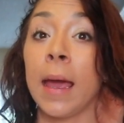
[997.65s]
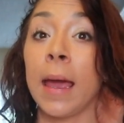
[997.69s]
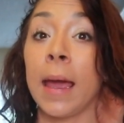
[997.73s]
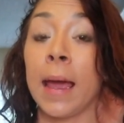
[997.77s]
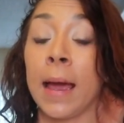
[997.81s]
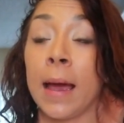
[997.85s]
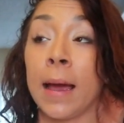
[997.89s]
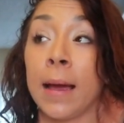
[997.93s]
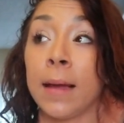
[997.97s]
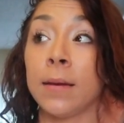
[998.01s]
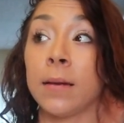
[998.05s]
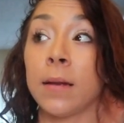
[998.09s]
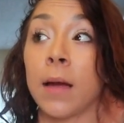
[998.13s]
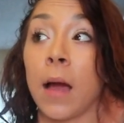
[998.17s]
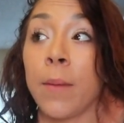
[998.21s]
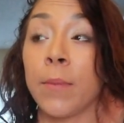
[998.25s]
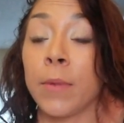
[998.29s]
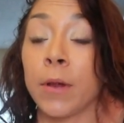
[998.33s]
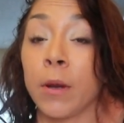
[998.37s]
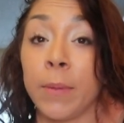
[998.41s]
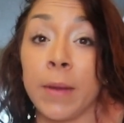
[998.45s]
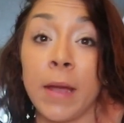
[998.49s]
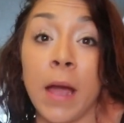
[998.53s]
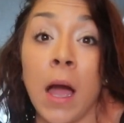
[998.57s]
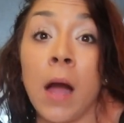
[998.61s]
And I'm
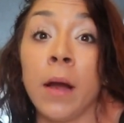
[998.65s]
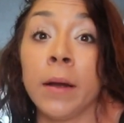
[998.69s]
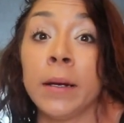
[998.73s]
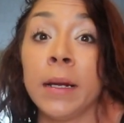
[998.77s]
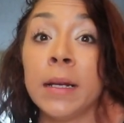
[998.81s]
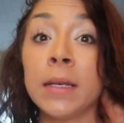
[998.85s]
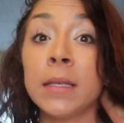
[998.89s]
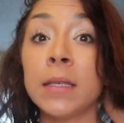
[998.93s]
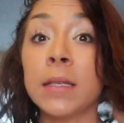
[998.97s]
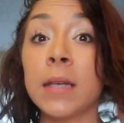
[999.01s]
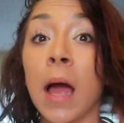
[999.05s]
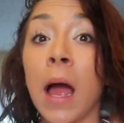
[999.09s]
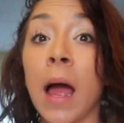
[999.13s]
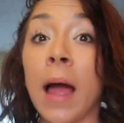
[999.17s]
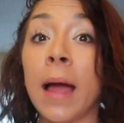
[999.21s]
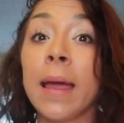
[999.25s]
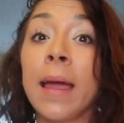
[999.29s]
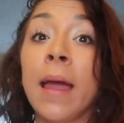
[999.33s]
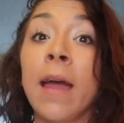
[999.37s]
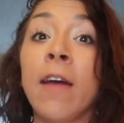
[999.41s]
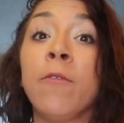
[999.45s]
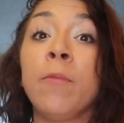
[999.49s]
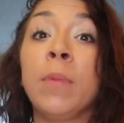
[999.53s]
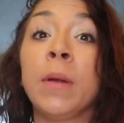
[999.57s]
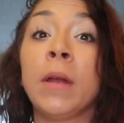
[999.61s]
gonna be honest, I
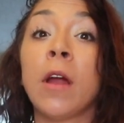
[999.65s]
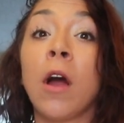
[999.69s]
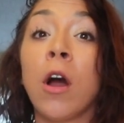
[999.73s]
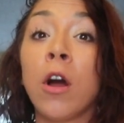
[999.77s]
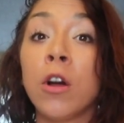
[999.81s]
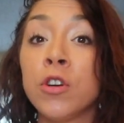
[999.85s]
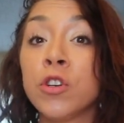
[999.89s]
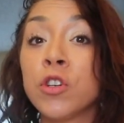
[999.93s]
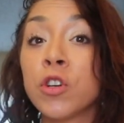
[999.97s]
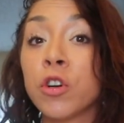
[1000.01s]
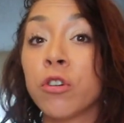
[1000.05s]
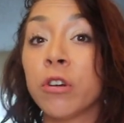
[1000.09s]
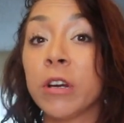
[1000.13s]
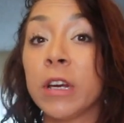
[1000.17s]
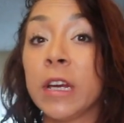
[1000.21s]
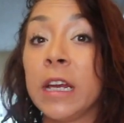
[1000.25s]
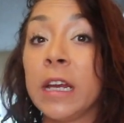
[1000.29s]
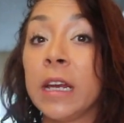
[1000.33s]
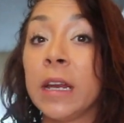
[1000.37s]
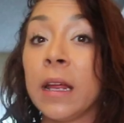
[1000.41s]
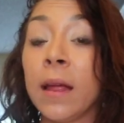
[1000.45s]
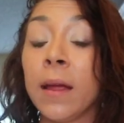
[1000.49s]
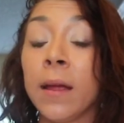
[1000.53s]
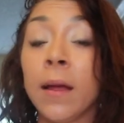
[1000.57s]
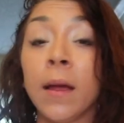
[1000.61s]
have been under
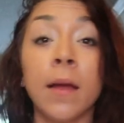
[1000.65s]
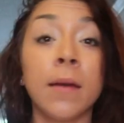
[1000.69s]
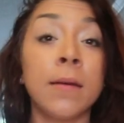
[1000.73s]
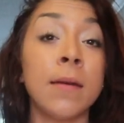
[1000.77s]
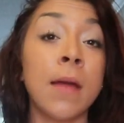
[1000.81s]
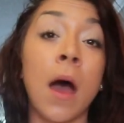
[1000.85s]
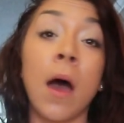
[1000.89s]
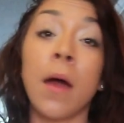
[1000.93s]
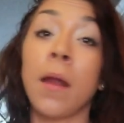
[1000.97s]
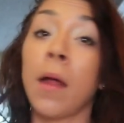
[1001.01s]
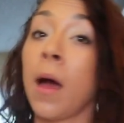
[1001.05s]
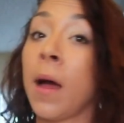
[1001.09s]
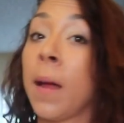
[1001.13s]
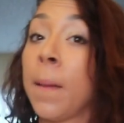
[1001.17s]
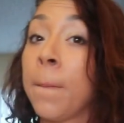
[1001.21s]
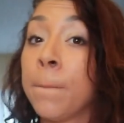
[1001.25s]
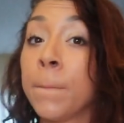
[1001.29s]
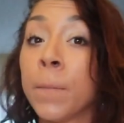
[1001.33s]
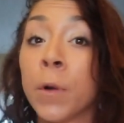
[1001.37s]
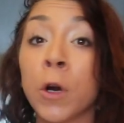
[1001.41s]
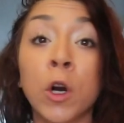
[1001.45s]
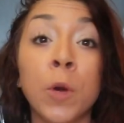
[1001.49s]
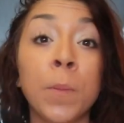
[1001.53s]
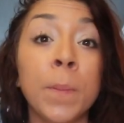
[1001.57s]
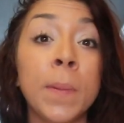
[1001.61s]
eating, not on
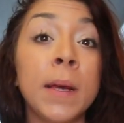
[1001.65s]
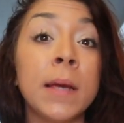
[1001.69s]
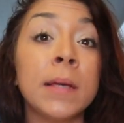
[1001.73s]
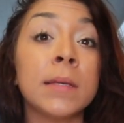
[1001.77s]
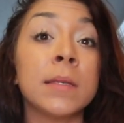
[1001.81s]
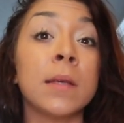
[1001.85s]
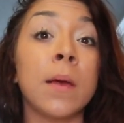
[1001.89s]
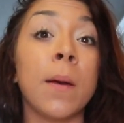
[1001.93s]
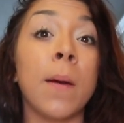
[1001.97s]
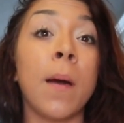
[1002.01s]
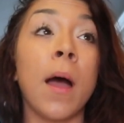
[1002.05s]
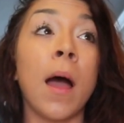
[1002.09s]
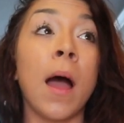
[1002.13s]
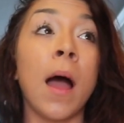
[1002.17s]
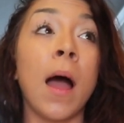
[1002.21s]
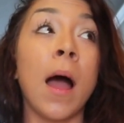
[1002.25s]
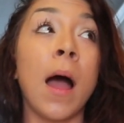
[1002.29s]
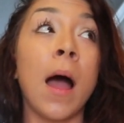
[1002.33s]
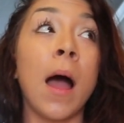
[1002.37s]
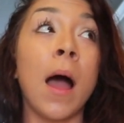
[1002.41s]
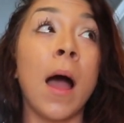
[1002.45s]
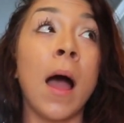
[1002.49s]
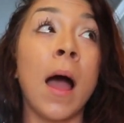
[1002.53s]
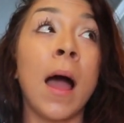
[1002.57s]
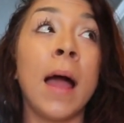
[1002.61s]
purpose,
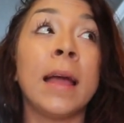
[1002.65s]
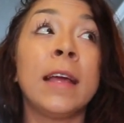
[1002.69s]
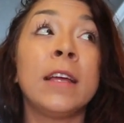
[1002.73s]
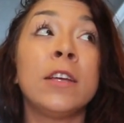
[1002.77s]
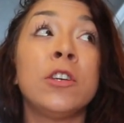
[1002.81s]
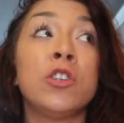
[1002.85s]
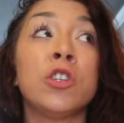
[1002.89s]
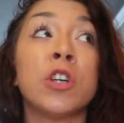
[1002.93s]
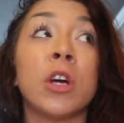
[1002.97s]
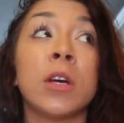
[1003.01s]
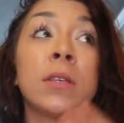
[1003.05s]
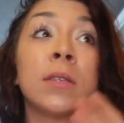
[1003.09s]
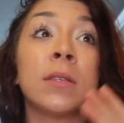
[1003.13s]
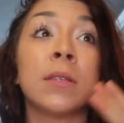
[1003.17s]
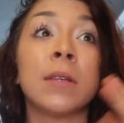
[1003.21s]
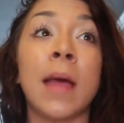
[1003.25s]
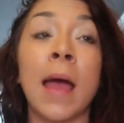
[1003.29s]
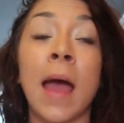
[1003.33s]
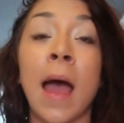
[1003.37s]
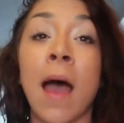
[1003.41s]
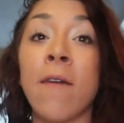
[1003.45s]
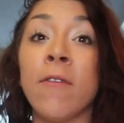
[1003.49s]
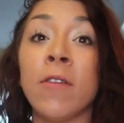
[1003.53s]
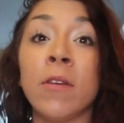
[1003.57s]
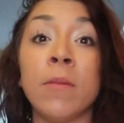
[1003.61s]
I just
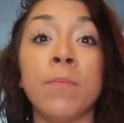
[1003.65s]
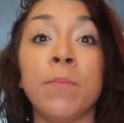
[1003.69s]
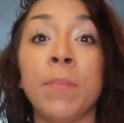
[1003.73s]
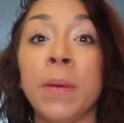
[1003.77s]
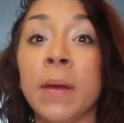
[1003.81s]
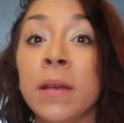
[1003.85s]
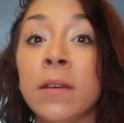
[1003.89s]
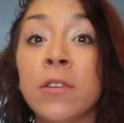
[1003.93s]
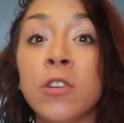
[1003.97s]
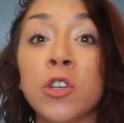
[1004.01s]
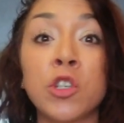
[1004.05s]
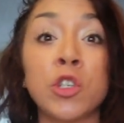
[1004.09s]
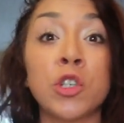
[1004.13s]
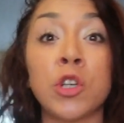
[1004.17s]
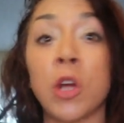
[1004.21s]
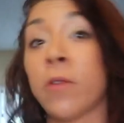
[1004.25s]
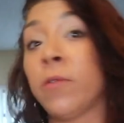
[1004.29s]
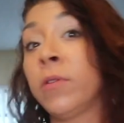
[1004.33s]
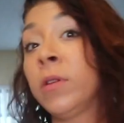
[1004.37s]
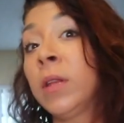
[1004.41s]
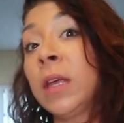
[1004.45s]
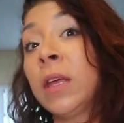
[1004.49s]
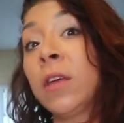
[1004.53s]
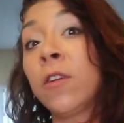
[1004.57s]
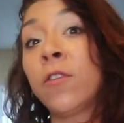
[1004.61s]
haven't been
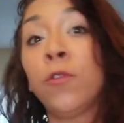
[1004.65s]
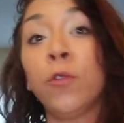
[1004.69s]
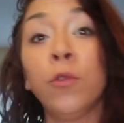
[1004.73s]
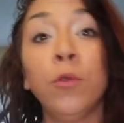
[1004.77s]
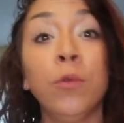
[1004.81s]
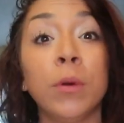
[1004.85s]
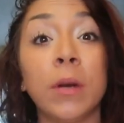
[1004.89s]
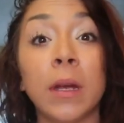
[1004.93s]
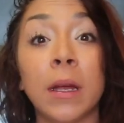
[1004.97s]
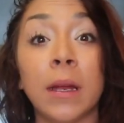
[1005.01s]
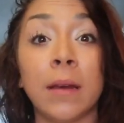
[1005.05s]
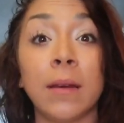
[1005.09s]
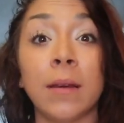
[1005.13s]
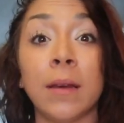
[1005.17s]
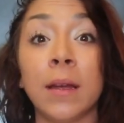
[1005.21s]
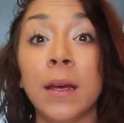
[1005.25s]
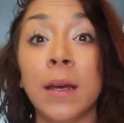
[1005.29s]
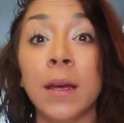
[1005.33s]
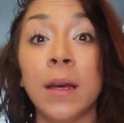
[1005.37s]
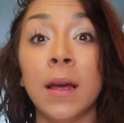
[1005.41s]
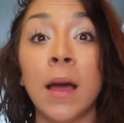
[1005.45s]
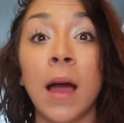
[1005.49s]
shoveling food in.